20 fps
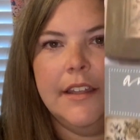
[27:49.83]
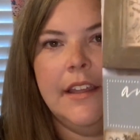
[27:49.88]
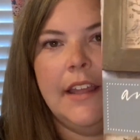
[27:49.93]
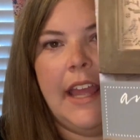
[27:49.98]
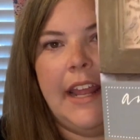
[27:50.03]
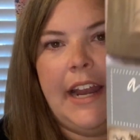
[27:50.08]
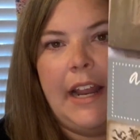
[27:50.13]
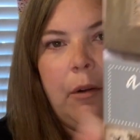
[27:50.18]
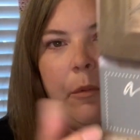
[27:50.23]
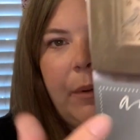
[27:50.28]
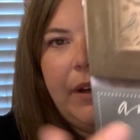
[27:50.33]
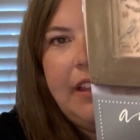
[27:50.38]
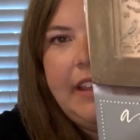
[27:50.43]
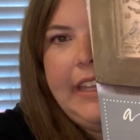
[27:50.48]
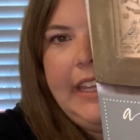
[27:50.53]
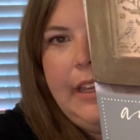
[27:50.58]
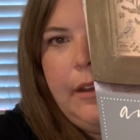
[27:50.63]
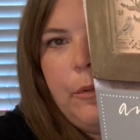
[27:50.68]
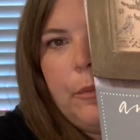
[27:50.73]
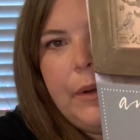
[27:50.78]
And I
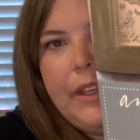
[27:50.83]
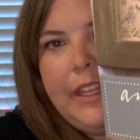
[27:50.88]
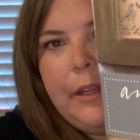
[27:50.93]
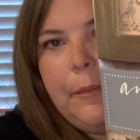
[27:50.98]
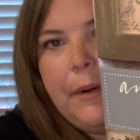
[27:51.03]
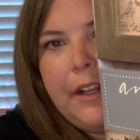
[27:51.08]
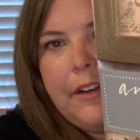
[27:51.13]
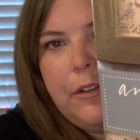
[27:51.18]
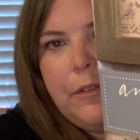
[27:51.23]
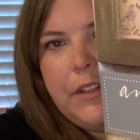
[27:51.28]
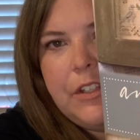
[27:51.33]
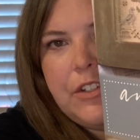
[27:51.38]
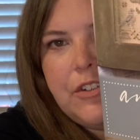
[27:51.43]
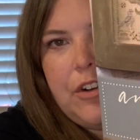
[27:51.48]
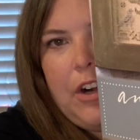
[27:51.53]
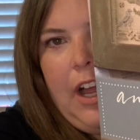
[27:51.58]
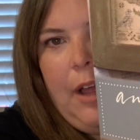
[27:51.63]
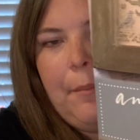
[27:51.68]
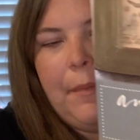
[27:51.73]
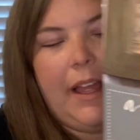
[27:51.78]
really, really want to do this
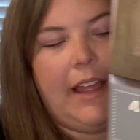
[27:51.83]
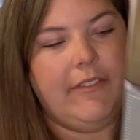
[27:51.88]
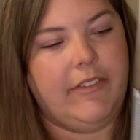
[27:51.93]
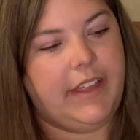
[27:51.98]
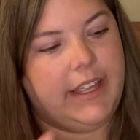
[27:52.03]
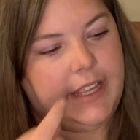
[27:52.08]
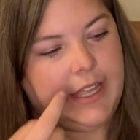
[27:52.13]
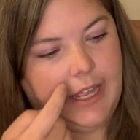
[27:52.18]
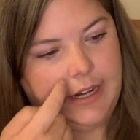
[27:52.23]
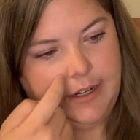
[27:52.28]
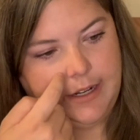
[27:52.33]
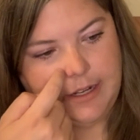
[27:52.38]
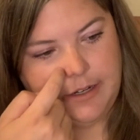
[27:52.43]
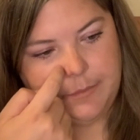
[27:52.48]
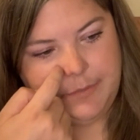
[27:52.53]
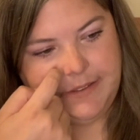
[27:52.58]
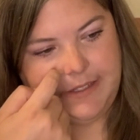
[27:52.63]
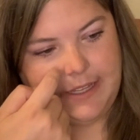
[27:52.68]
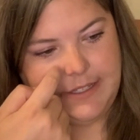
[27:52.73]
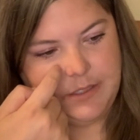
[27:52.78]
drum. I've like kind of got
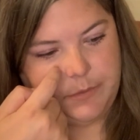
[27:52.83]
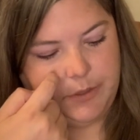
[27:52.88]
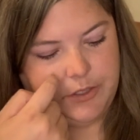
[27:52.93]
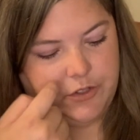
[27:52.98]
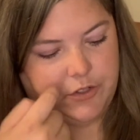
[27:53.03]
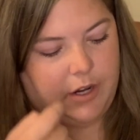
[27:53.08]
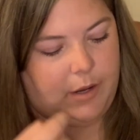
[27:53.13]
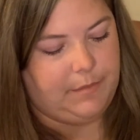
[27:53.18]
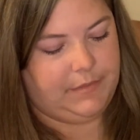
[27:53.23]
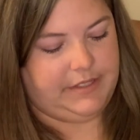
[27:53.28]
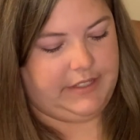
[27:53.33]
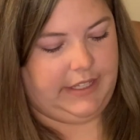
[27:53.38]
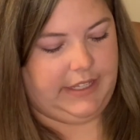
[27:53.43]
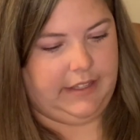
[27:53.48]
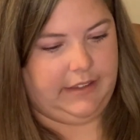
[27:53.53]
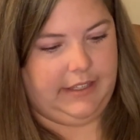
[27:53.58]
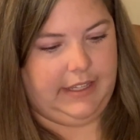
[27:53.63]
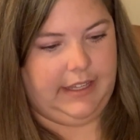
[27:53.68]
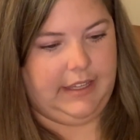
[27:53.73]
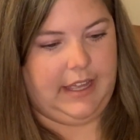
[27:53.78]
obsessed with drums
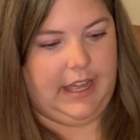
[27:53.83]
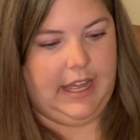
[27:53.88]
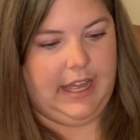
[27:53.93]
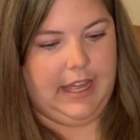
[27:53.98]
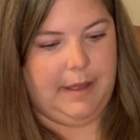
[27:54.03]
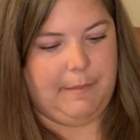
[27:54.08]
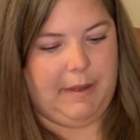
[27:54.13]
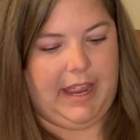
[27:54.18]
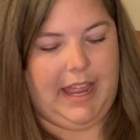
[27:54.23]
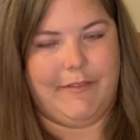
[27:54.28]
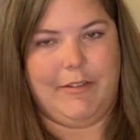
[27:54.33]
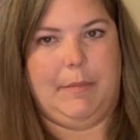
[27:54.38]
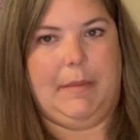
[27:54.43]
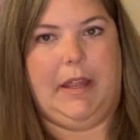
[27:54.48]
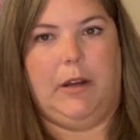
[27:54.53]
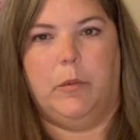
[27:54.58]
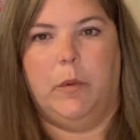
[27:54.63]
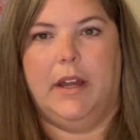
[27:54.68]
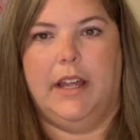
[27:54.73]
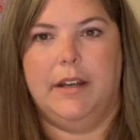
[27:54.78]
lately. I haven't
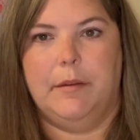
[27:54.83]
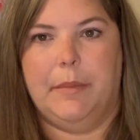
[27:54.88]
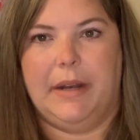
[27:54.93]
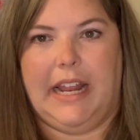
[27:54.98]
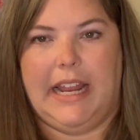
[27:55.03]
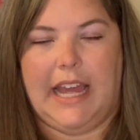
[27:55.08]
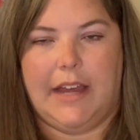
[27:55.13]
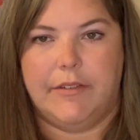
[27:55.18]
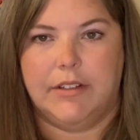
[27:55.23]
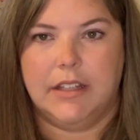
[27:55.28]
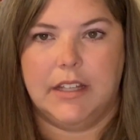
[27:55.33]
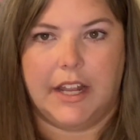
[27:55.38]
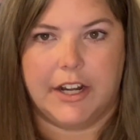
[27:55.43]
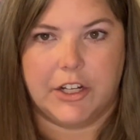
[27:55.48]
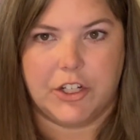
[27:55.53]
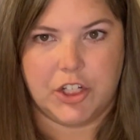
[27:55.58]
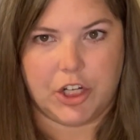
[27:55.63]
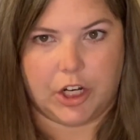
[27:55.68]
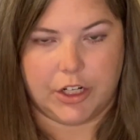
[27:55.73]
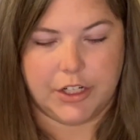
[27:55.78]
made one, but I have a lot
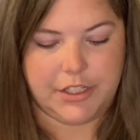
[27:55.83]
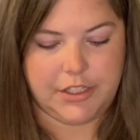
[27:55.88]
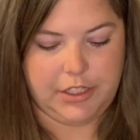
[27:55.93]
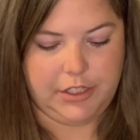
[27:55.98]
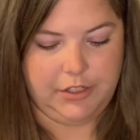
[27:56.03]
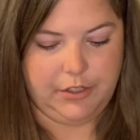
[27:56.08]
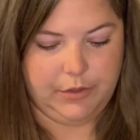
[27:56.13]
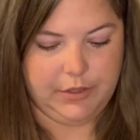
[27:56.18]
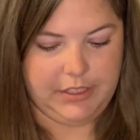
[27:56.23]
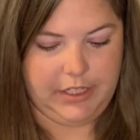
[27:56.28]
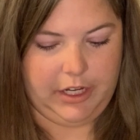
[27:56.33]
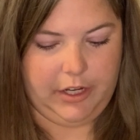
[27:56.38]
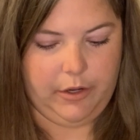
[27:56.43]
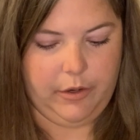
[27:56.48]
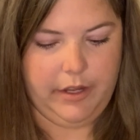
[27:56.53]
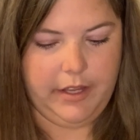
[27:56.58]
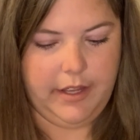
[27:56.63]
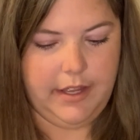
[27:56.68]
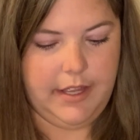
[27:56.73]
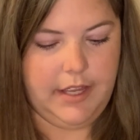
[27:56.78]
of charts to do
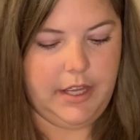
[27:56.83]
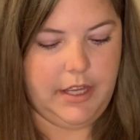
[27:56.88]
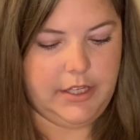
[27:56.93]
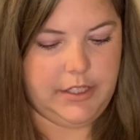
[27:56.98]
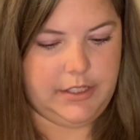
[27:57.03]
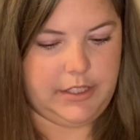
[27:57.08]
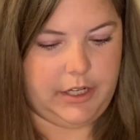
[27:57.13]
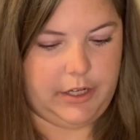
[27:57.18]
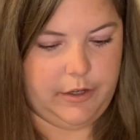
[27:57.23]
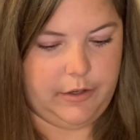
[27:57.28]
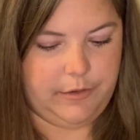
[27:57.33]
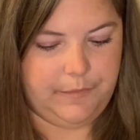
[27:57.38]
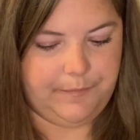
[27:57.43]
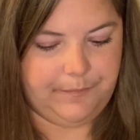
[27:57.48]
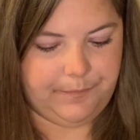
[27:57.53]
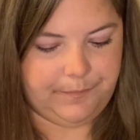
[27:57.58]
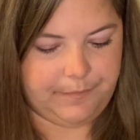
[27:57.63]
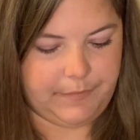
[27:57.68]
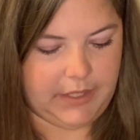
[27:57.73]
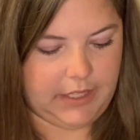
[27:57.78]
so. So
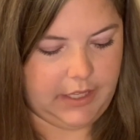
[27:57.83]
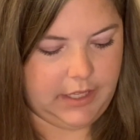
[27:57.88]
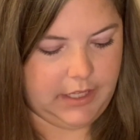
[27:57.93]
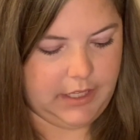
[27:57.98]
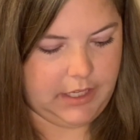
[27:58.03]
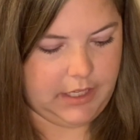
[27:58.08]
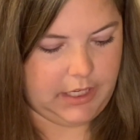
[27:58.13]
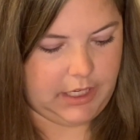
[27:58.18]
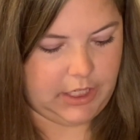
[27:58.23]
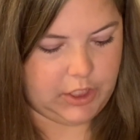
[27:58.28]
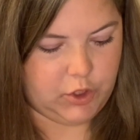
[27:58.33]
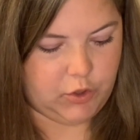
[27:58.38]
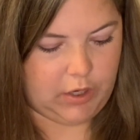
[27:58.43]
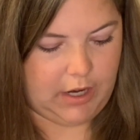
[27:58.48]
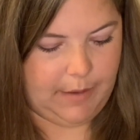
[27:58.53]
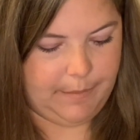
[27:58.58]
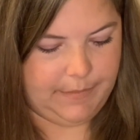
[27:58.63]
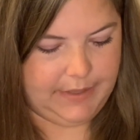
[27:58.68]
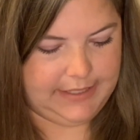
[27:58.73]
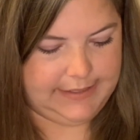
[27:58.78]
a
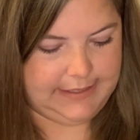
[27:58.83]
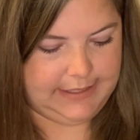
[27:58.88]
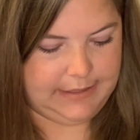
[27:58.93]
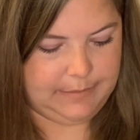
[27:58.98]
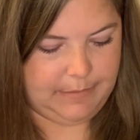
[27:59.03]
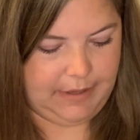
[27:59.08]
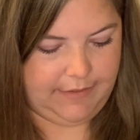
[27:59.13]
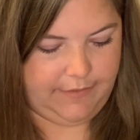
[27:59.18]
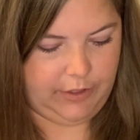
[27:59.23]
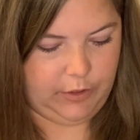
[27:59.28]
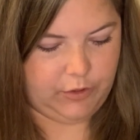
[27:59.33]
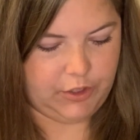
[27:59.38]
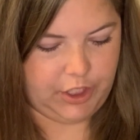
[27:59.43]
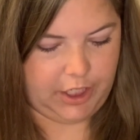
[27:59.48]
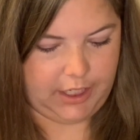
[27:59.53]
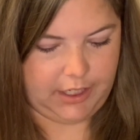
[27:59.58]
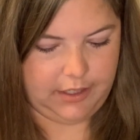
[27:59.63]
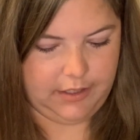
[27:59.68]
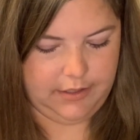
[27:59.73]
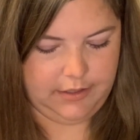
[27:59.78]
drum is in my
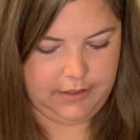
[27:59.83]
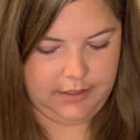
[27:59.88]
future.